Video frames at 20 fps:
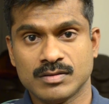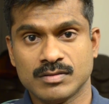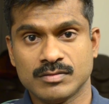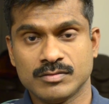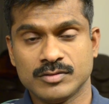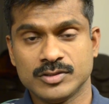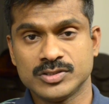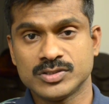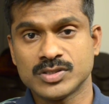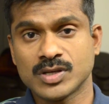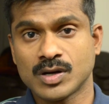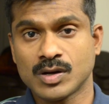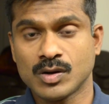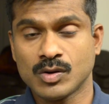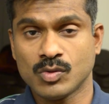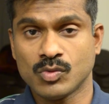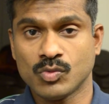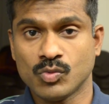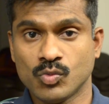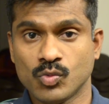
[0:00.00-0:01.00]
we saw
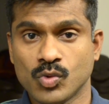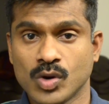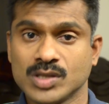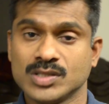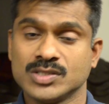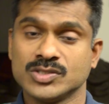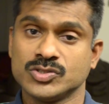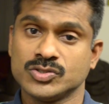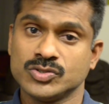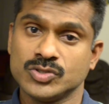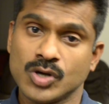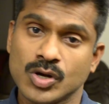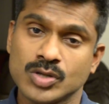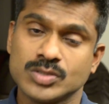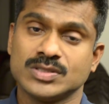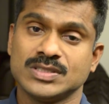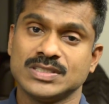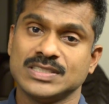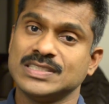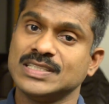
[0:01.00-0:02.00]
what is
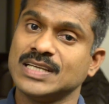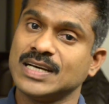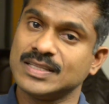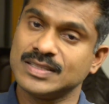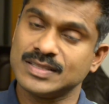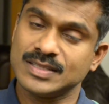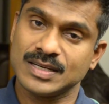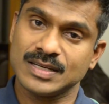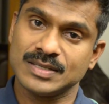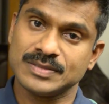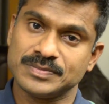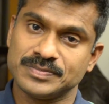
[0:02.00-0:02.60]
not Siddhanta,